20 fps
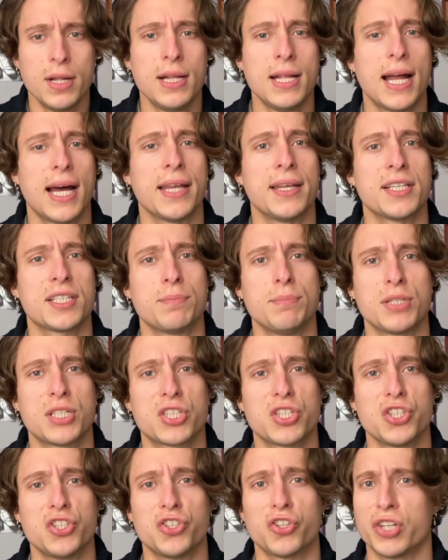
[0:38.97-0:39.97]
And it's
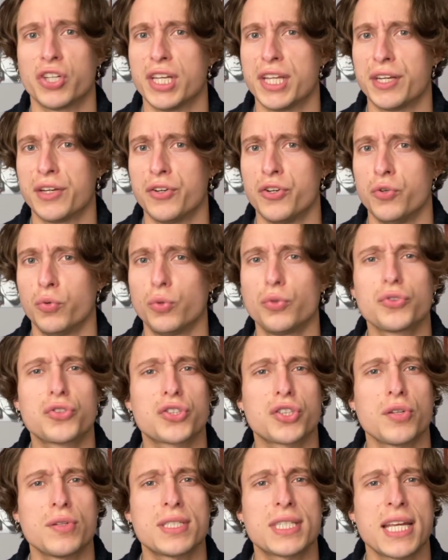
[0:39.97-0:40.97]
Mr. John Lennon who
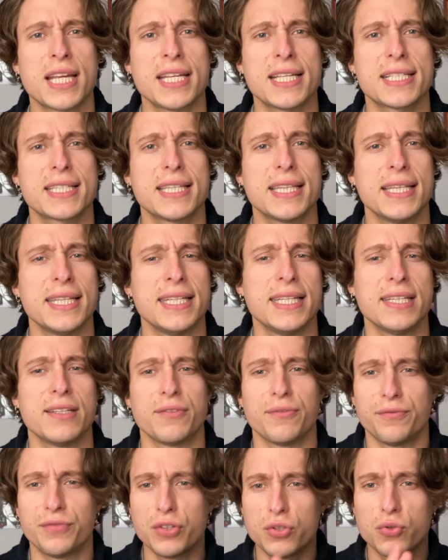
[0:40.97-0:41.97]
also takes lead
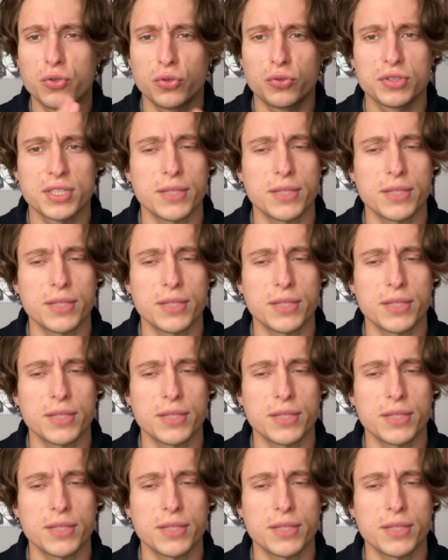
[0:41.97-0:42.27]
vocals.